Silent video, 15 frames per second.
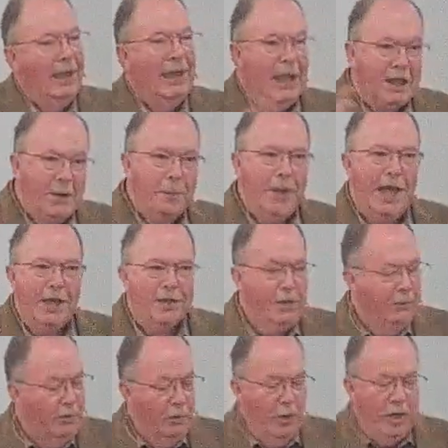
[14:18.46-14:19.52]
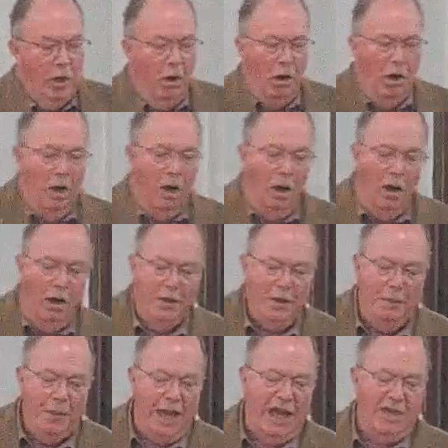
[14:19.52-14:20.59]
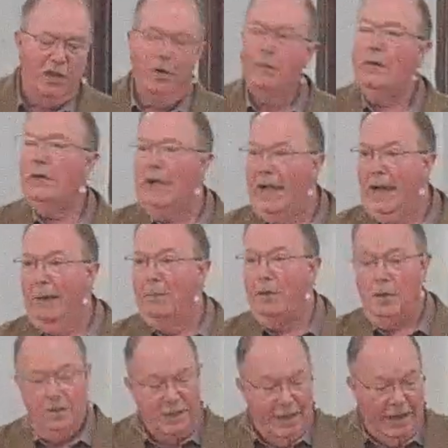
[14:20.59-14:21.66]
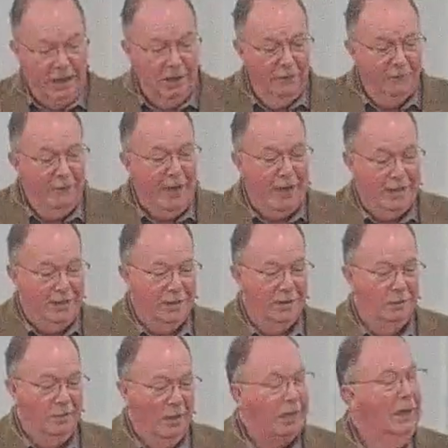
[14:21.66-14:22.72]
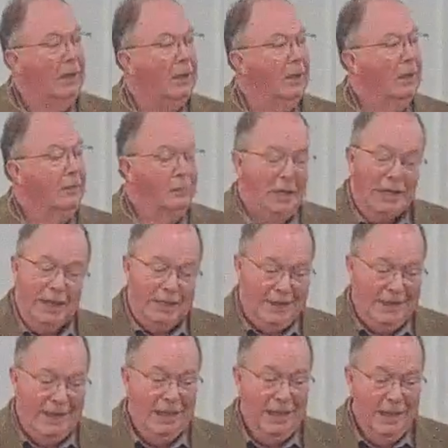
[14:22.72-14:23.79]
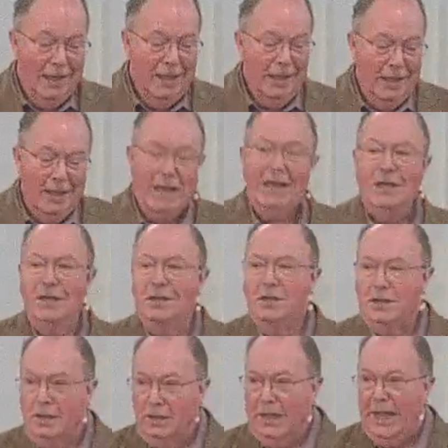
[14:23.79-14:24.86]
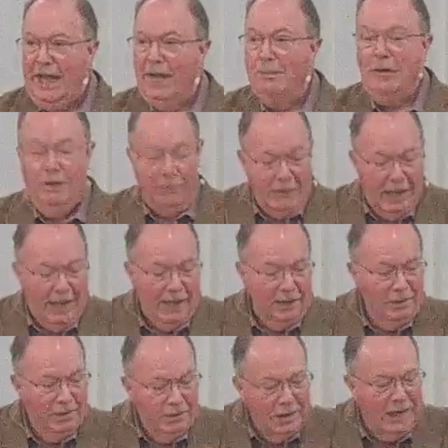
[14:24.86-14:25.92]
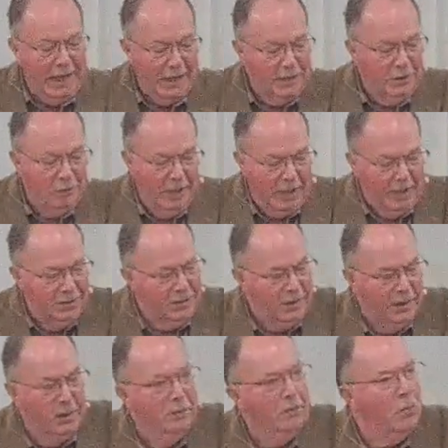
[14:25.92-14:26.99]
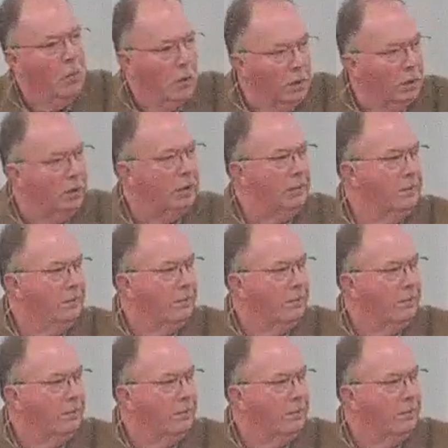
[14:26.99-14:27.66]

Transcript: At the Passover, when all the Passover lambs are sacrificed, because he is the Lamb of God who takes away the sin of the world.